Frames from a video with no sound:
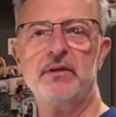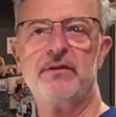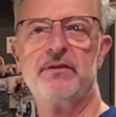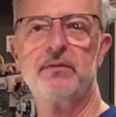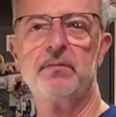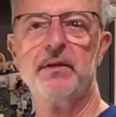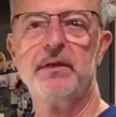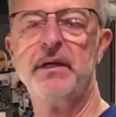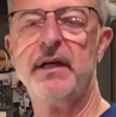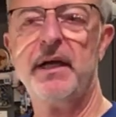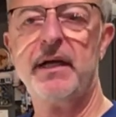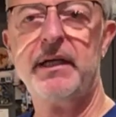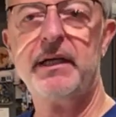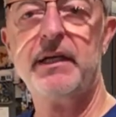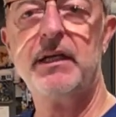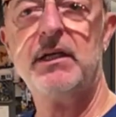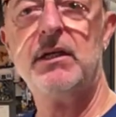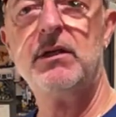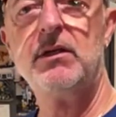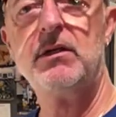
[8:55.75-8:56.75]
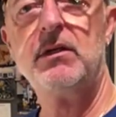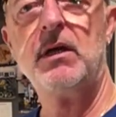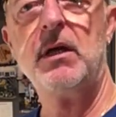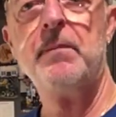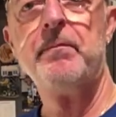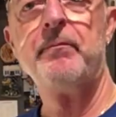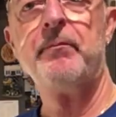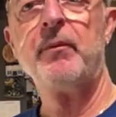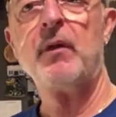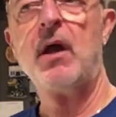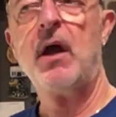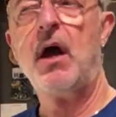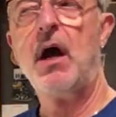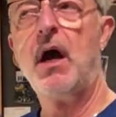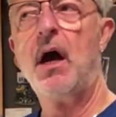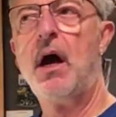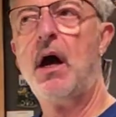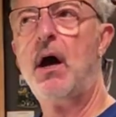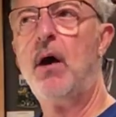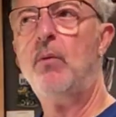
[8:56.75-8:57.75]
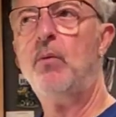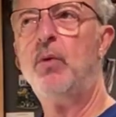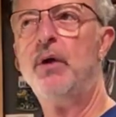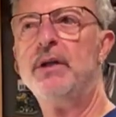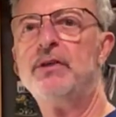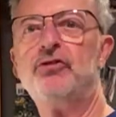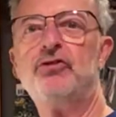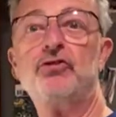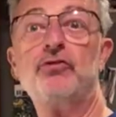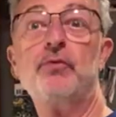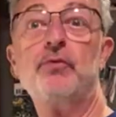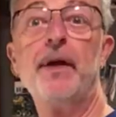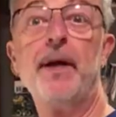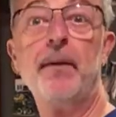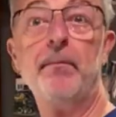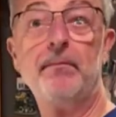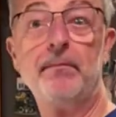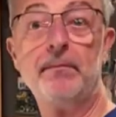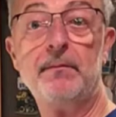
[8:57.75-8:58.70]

spaghetti, with shrimp.